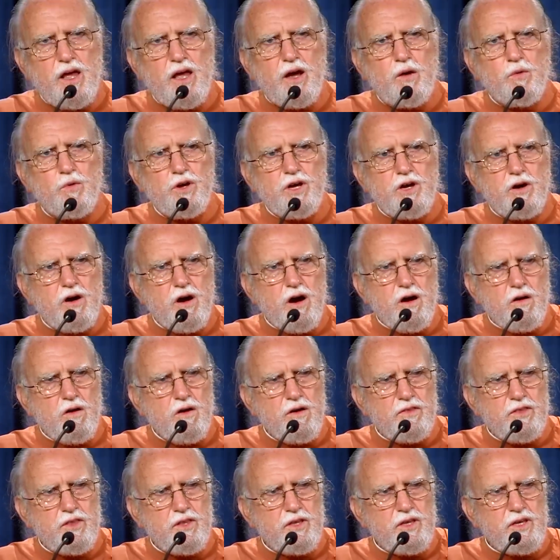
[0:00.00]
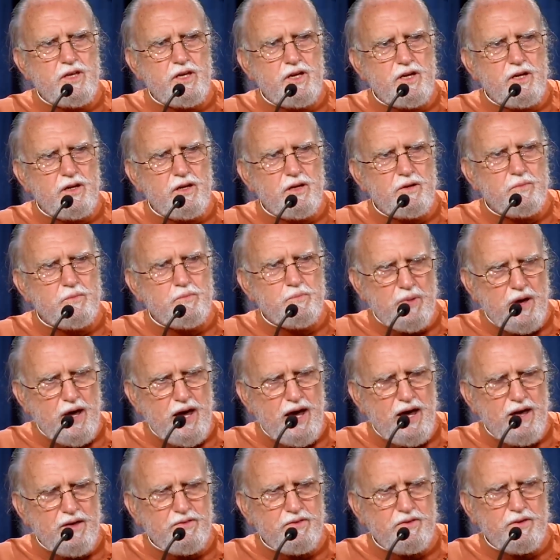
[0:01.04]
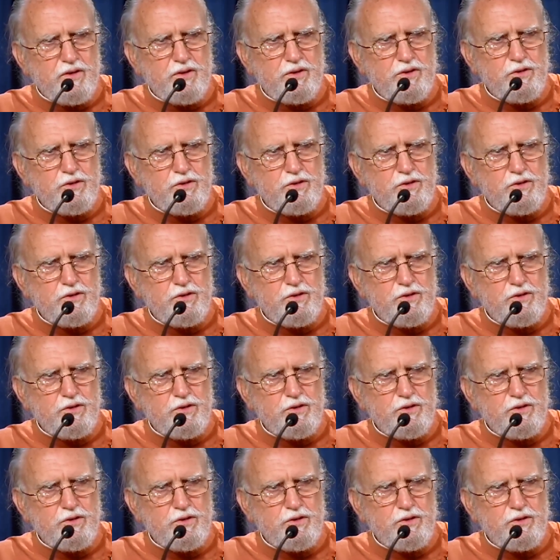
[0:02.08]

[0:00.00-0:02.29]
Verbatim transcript: We are on the path